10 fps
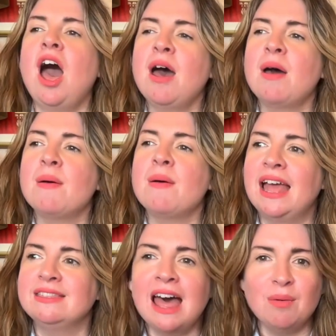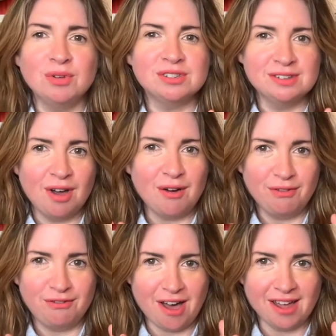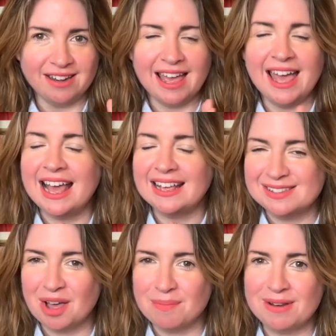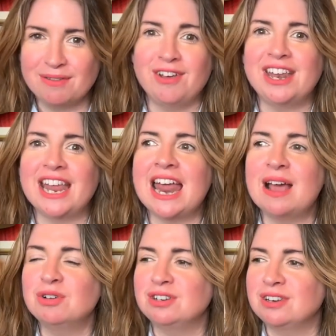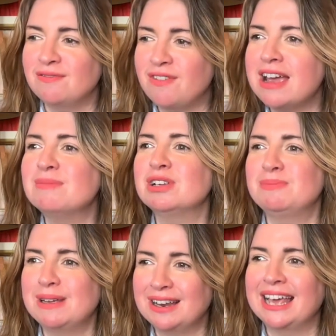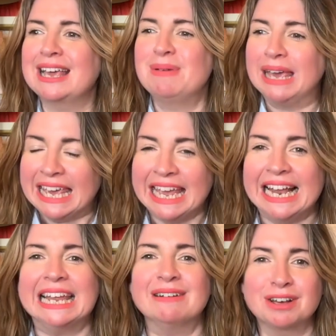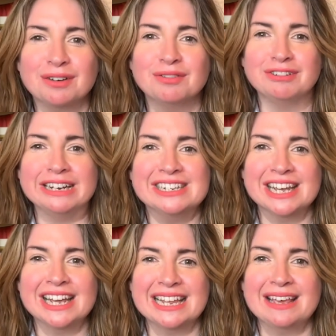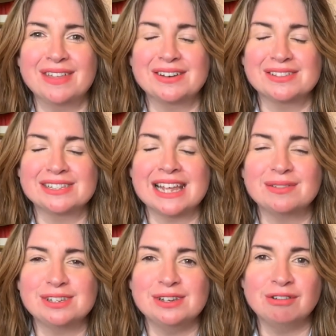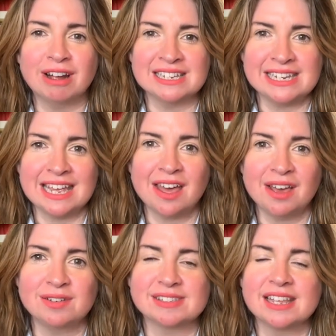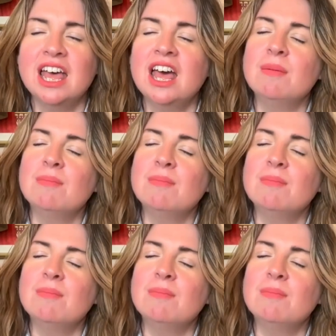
And that was not fun and has not been fun. And I would very much been on like a big healing and recovery journey, if that doesn't sound too grandiose.